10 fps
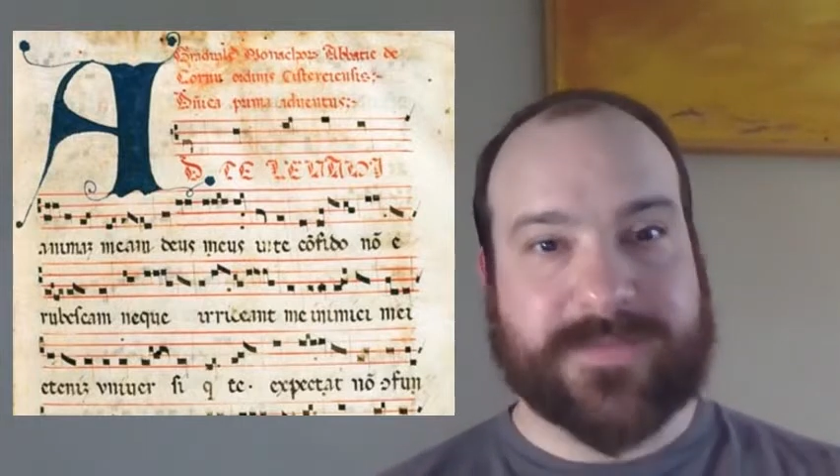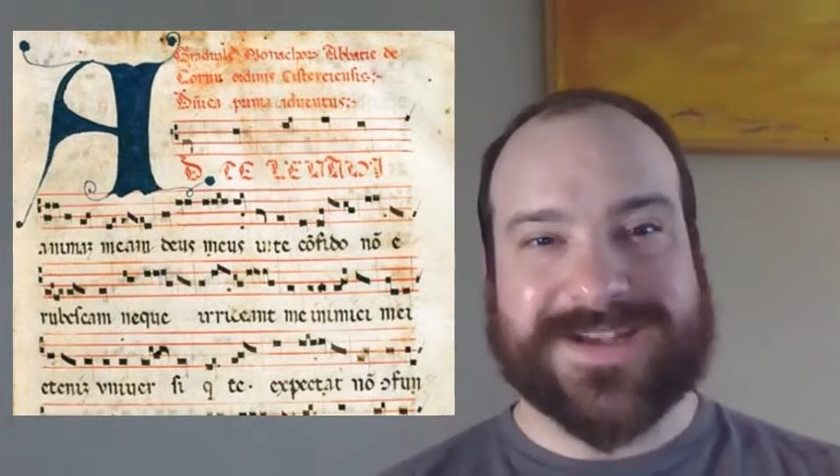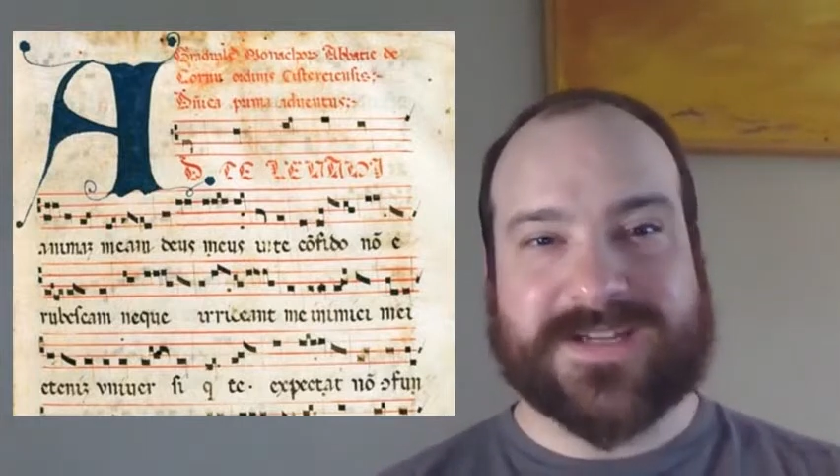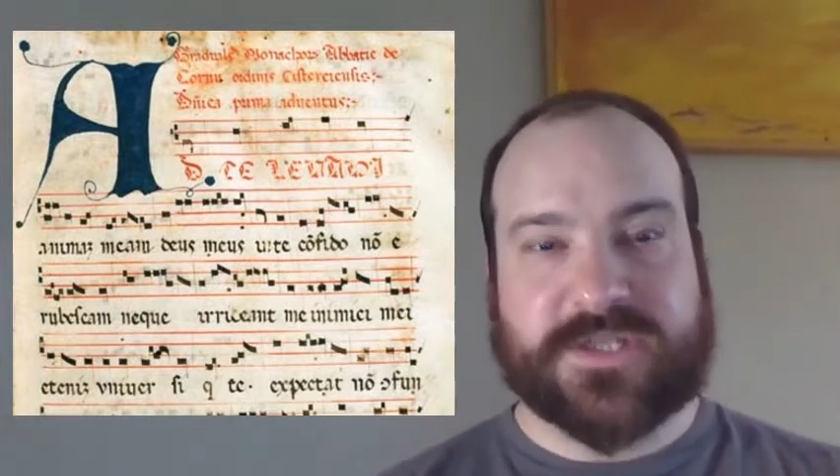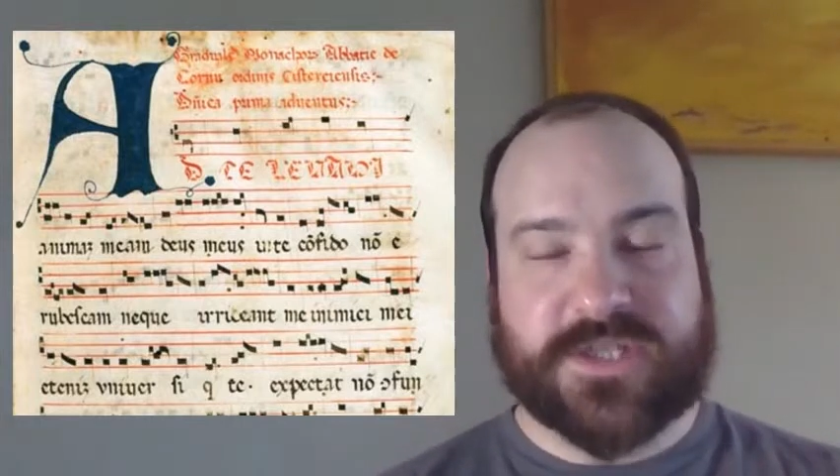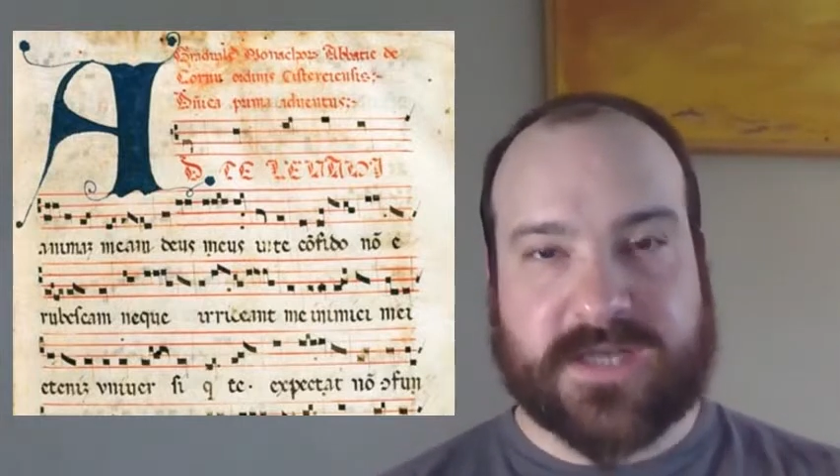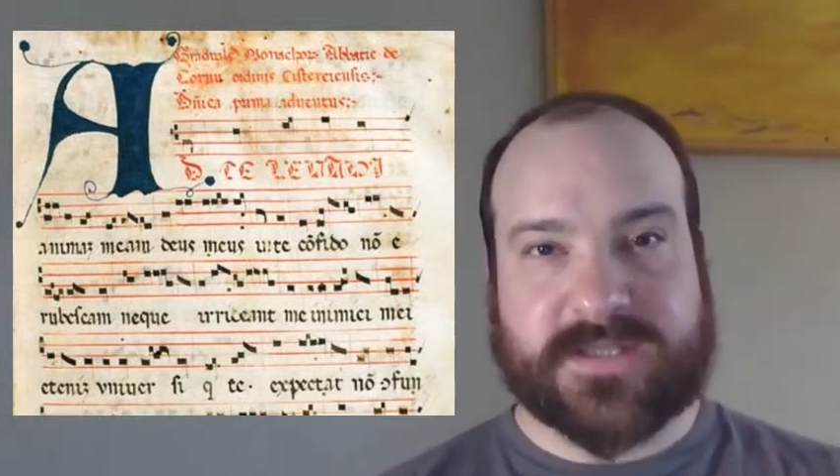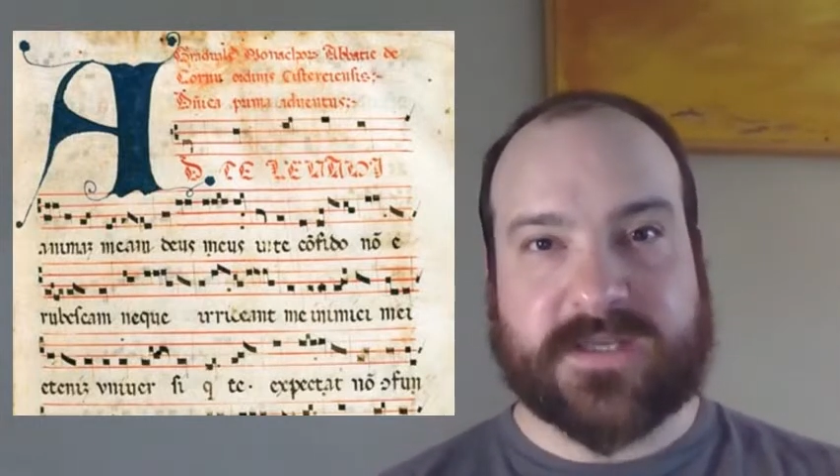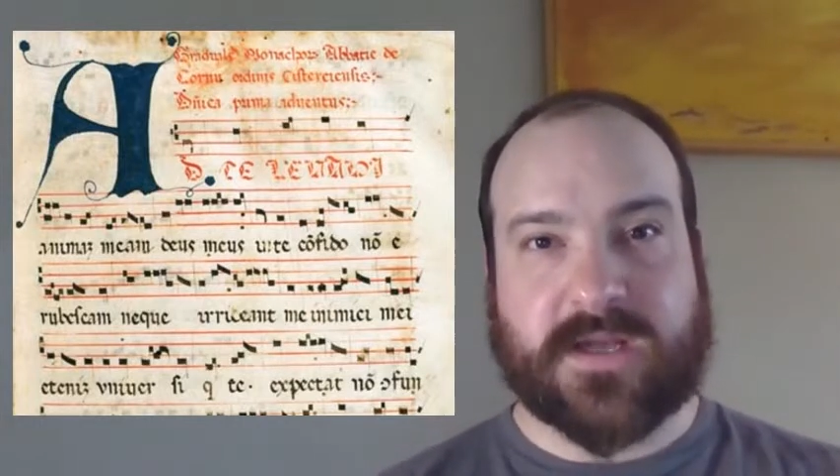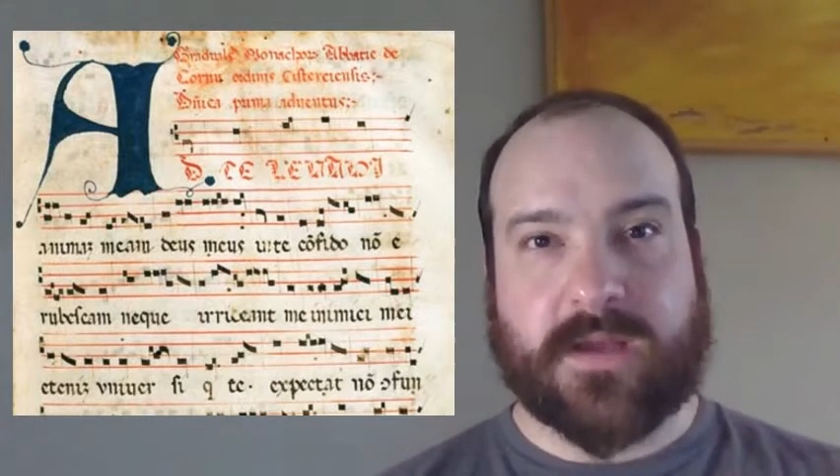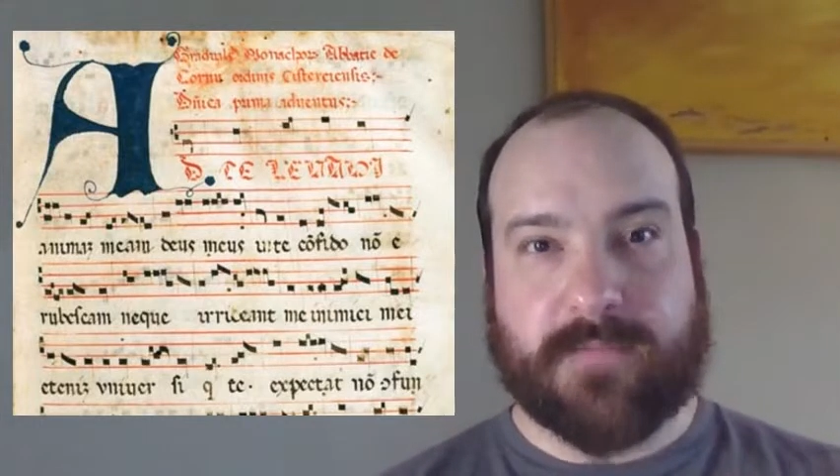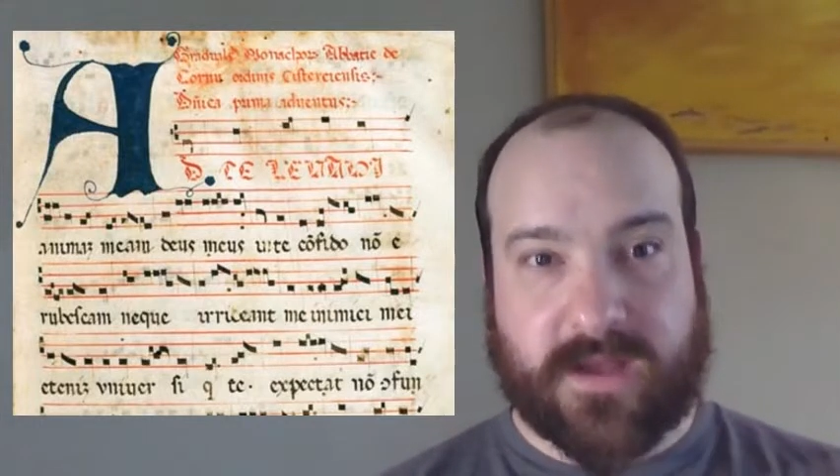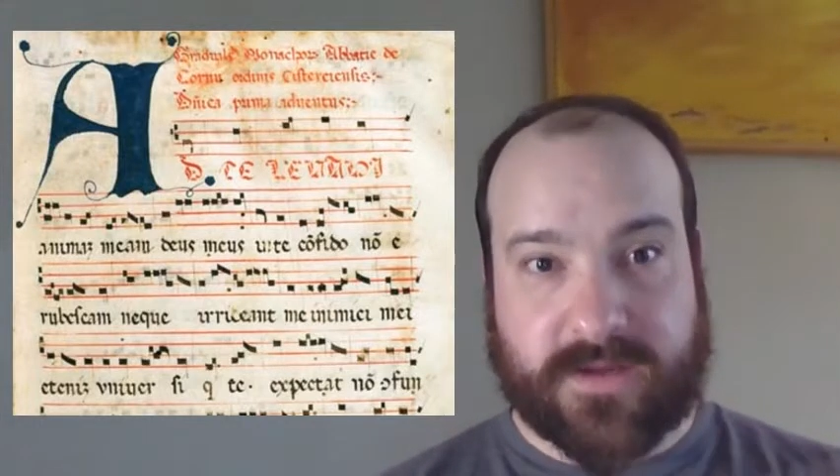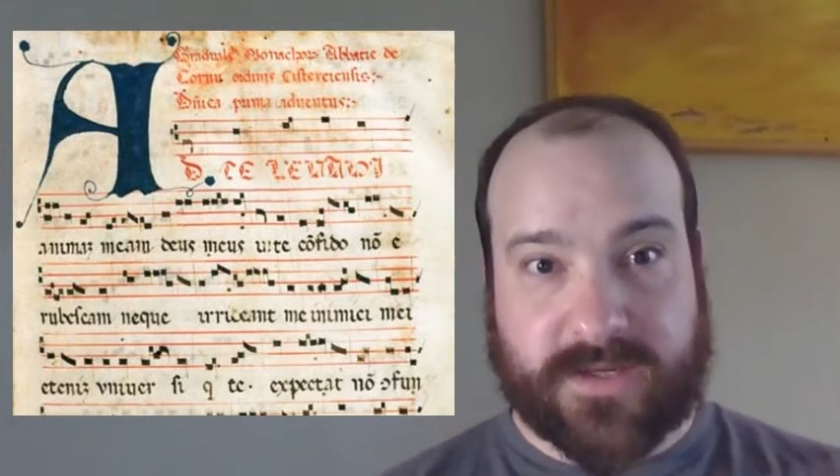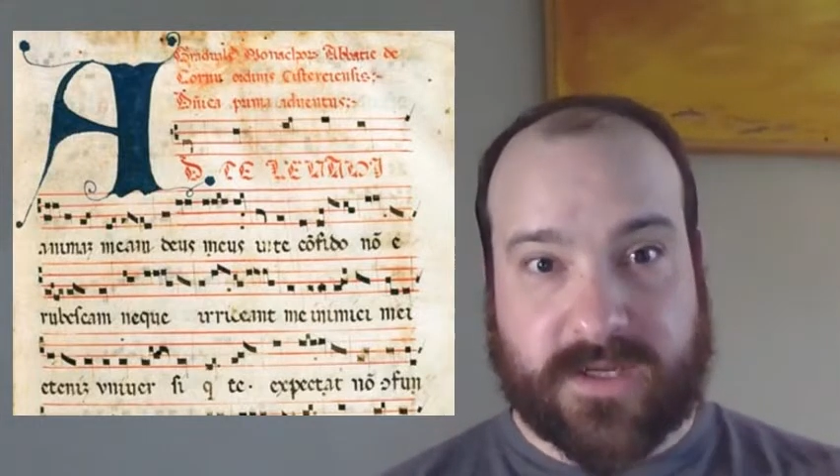it is just a
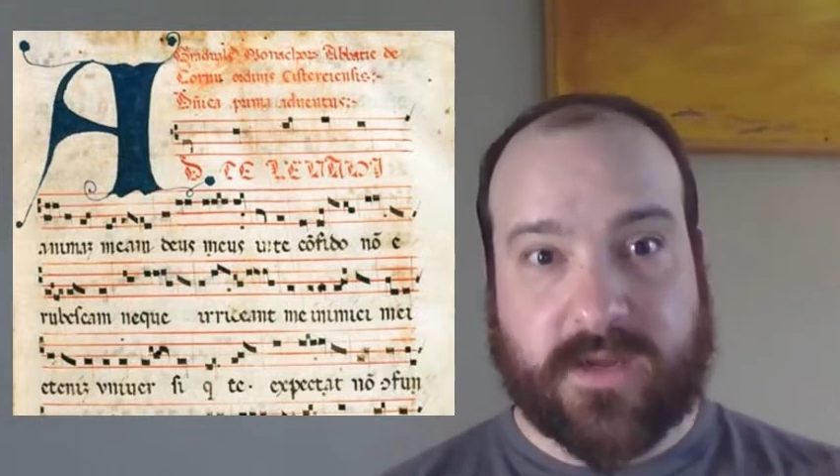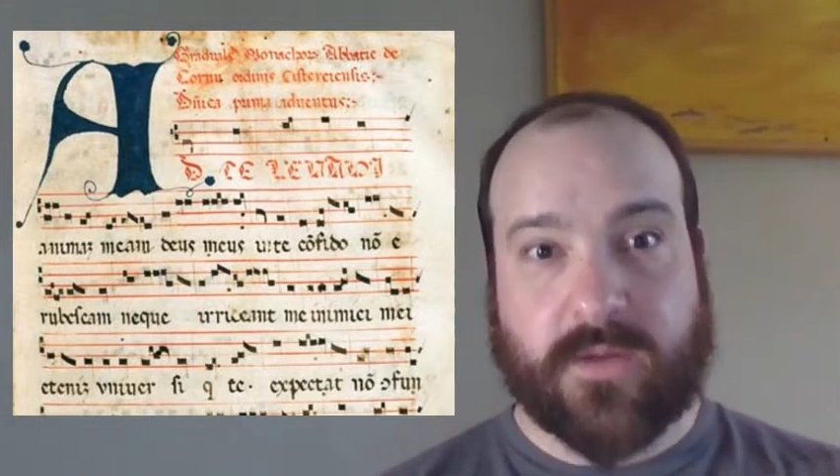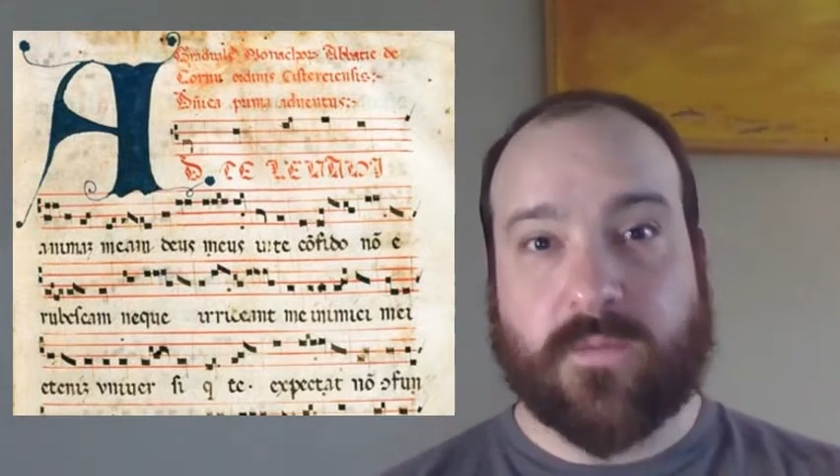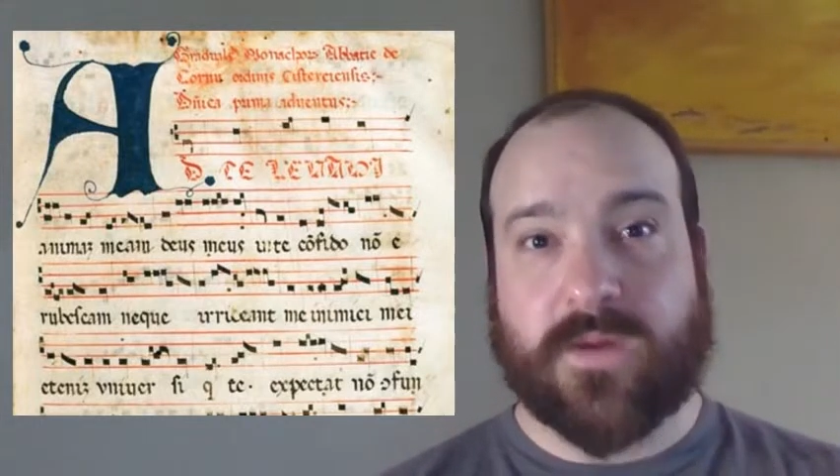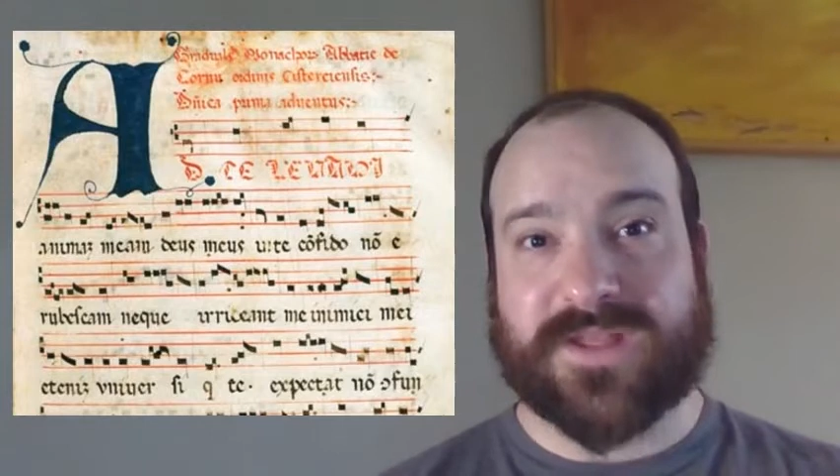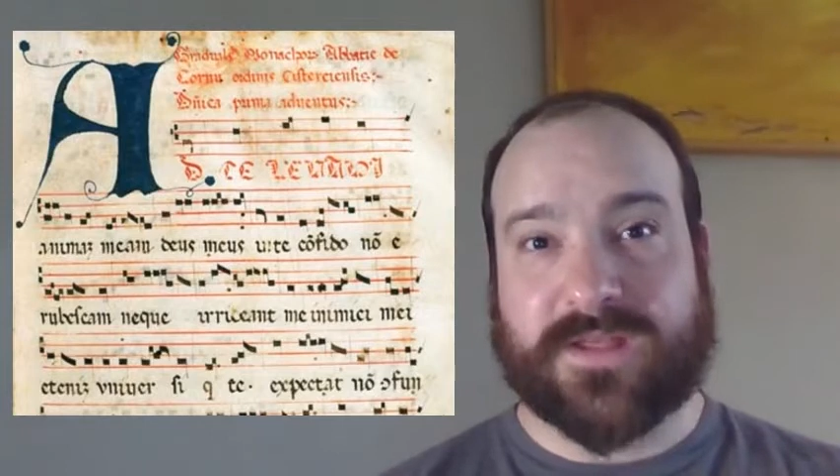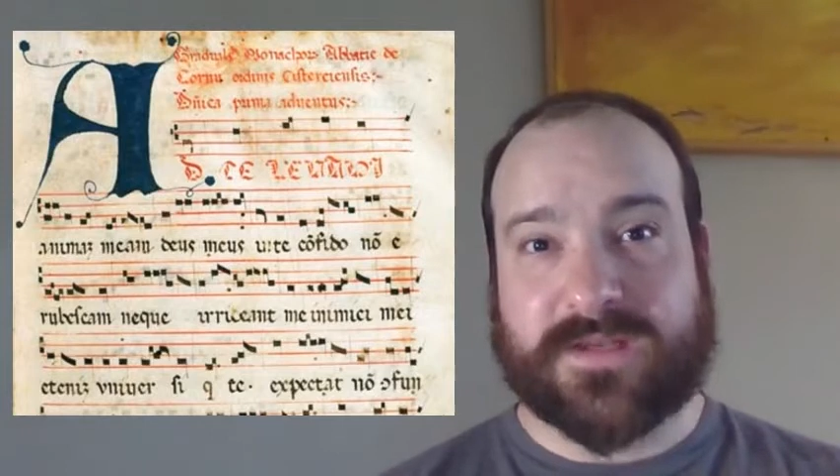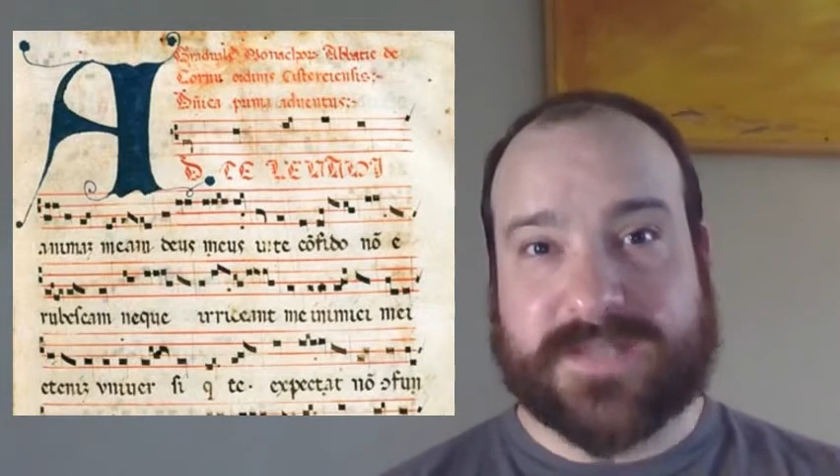melody with